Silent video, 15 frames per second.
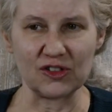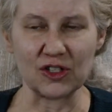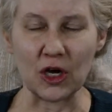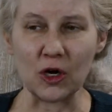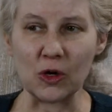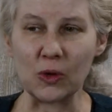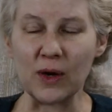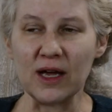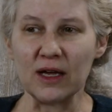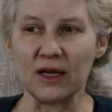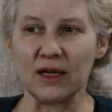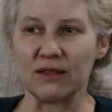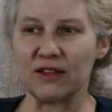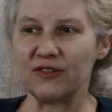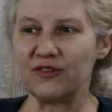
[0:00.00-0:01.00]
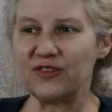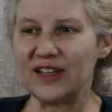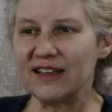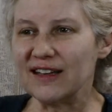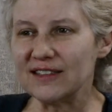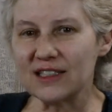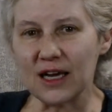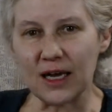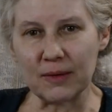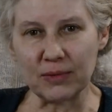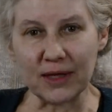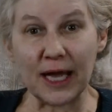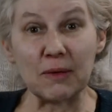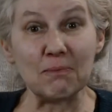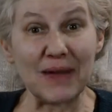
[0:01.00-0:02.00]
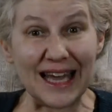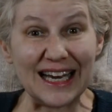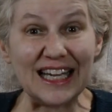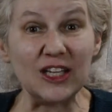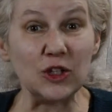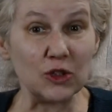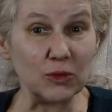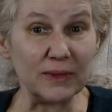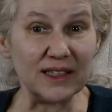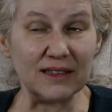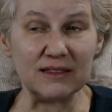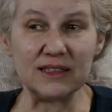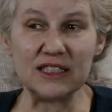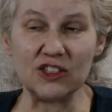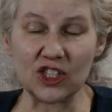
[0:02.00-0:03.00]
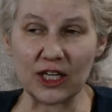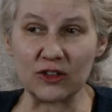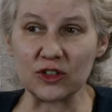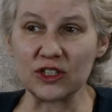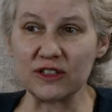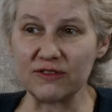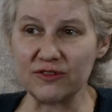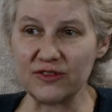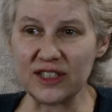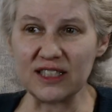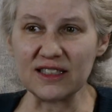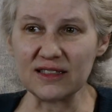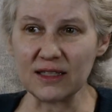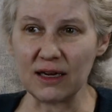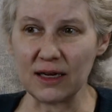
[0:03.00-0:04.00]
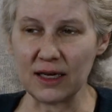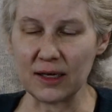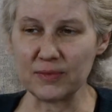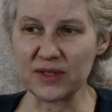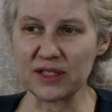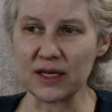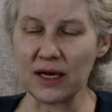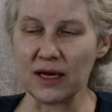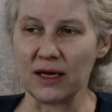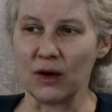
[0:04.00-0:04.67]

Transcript: So the phenotype, like many human degenerative phenotypes,